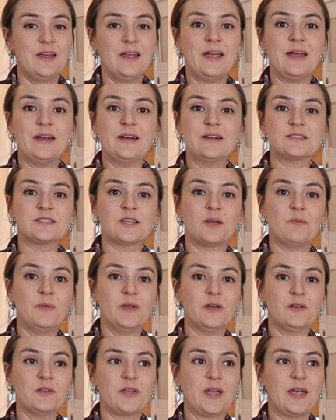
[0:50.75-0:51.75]
And it's a
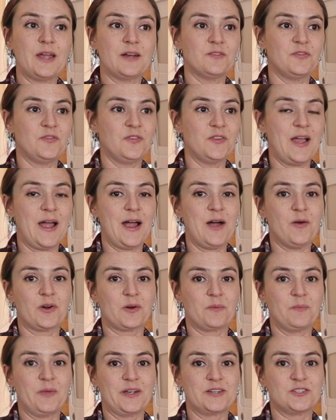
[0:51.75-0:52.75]
milk and
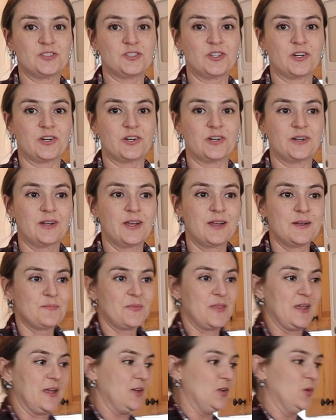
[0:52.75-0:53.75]
flour mixture
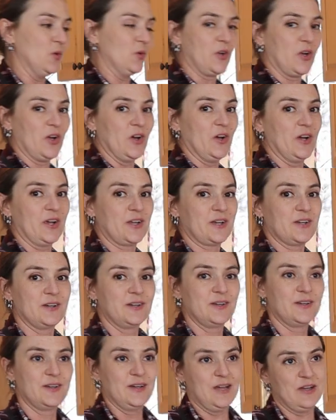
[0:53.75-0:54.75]
that you cook
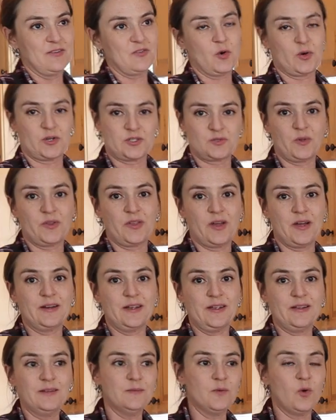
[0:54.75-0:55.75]
of course with
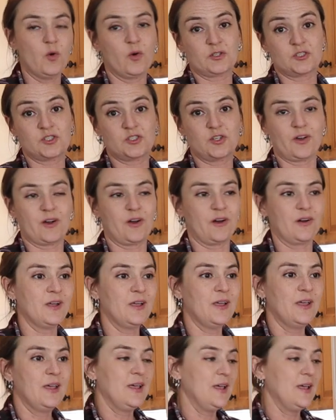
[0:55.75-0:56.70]
honey or sugar,